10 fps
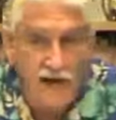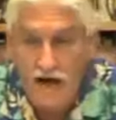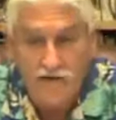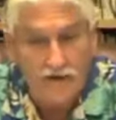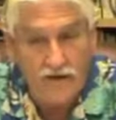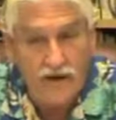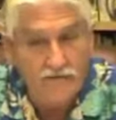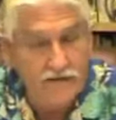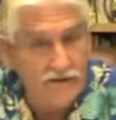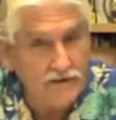I have a lot
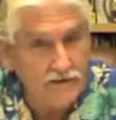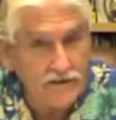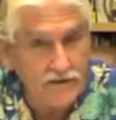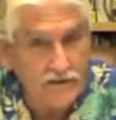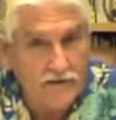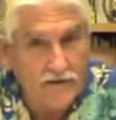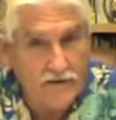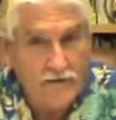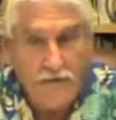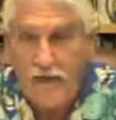of children,
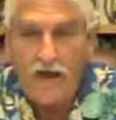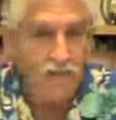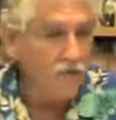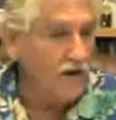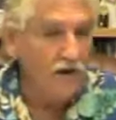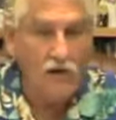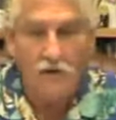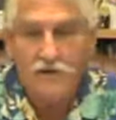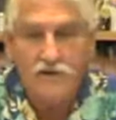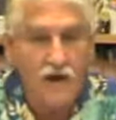and we're
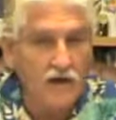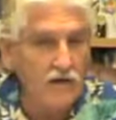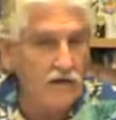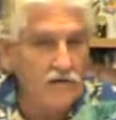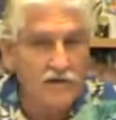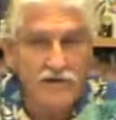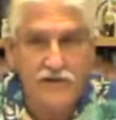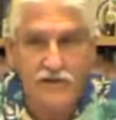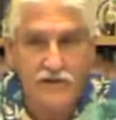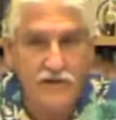always talking to the
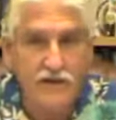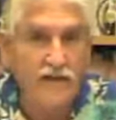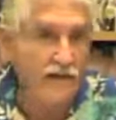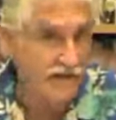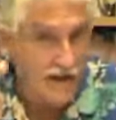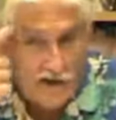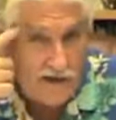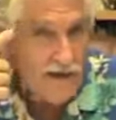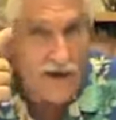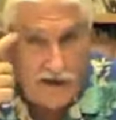children, and they
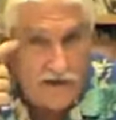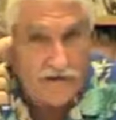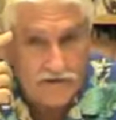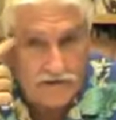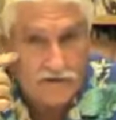get it.